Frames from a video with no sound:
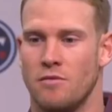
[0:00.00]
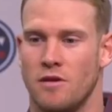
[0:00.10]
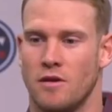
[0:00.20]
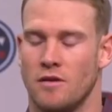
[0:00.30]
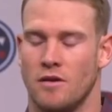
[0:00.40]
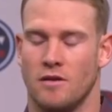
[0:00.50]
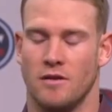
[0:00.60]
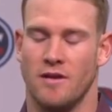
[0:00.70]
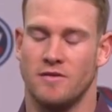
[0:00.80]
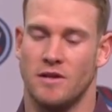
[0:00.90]
thing on the
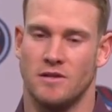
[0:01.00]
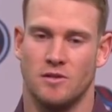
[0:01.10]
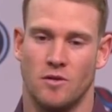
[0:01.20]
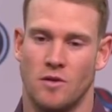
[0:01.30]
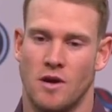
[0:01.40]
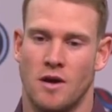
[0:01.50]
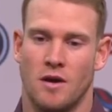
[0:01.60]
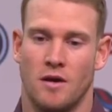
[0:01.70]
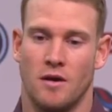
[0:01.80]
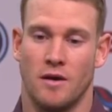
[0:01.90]
left side. So
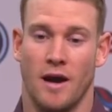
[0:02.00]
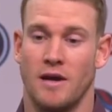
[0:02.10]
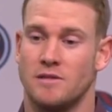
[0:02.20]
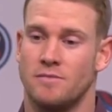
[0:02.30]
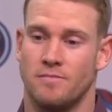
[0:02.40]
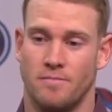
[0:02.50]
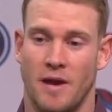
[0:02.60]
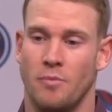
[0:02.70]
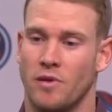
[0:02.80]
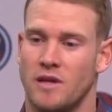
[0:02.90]
guys
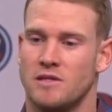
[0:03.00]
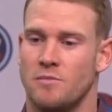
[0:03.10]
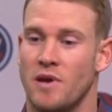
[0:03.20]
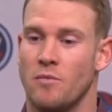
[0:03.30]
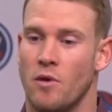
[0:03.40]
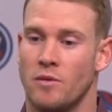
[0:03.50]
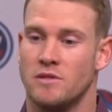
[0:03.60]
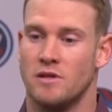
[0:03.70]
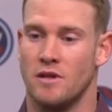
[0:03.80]
made plays in big moments.